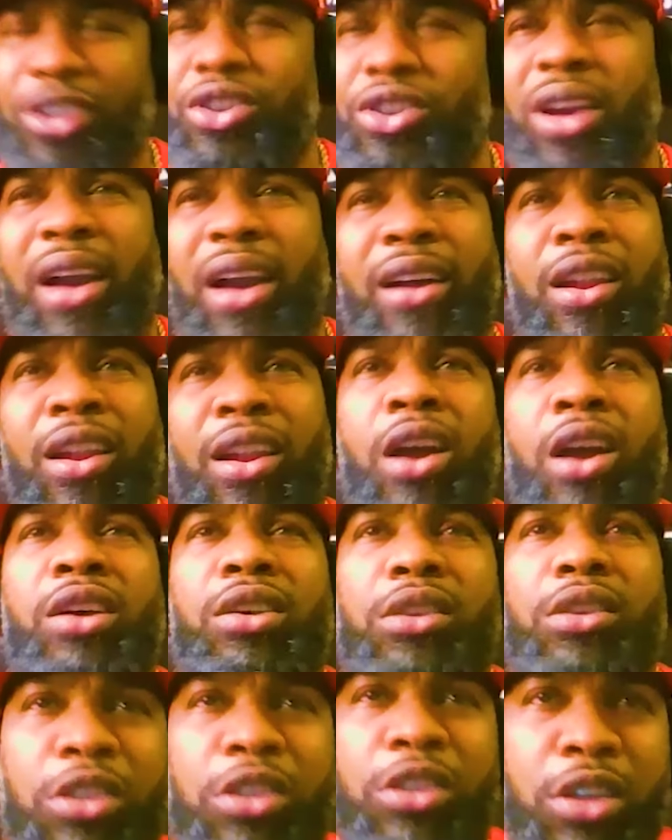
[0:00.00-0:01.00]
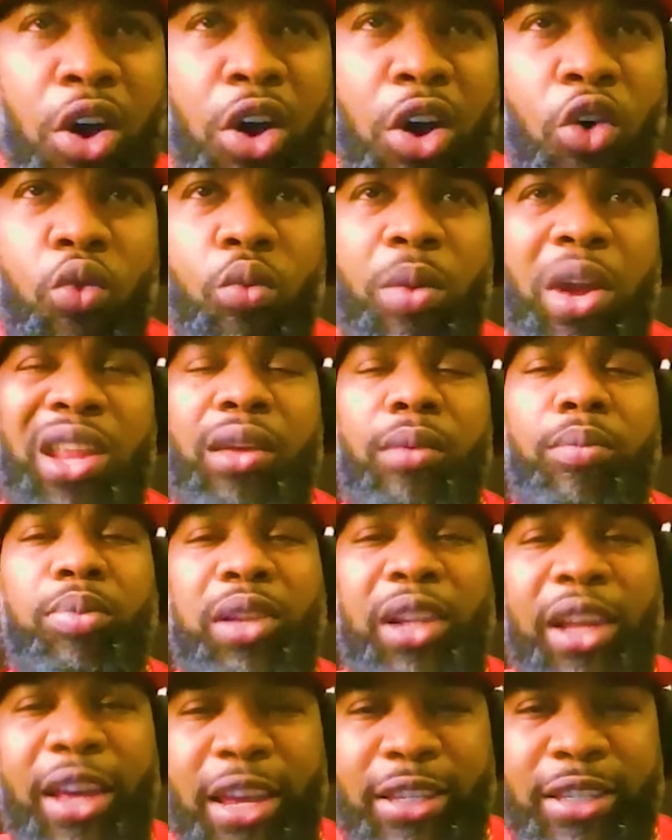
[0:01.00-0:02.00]
You got so many
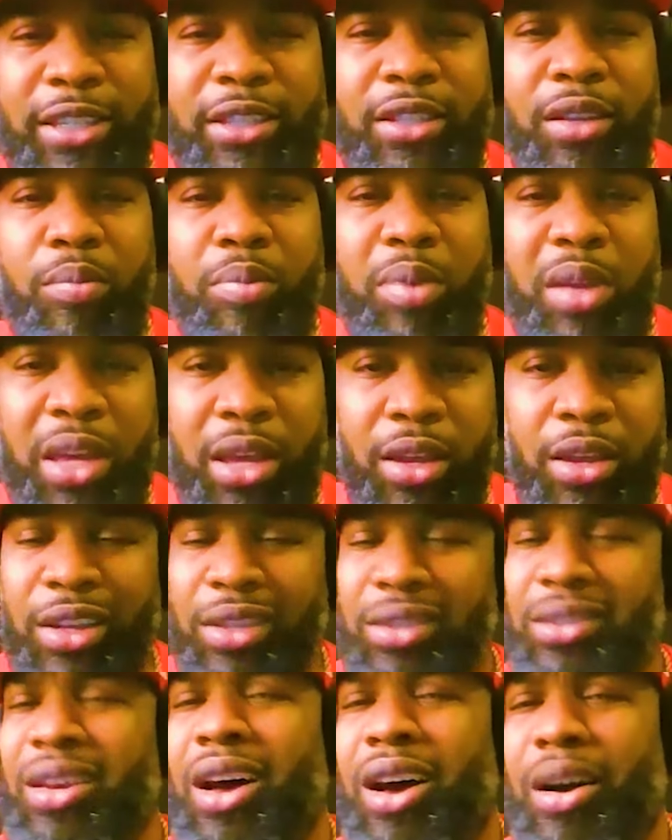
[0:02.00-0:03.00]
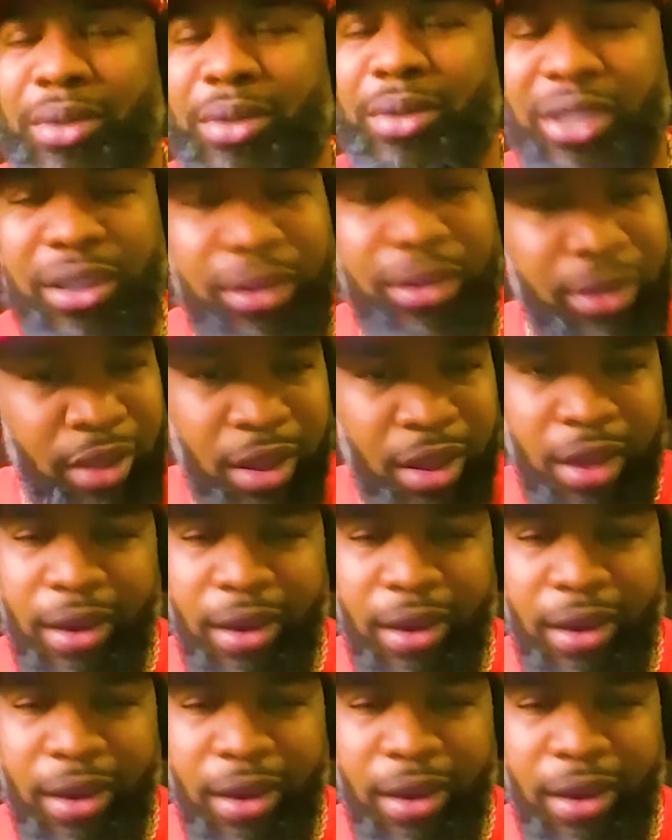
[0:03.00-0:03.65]
places to be. Thompson.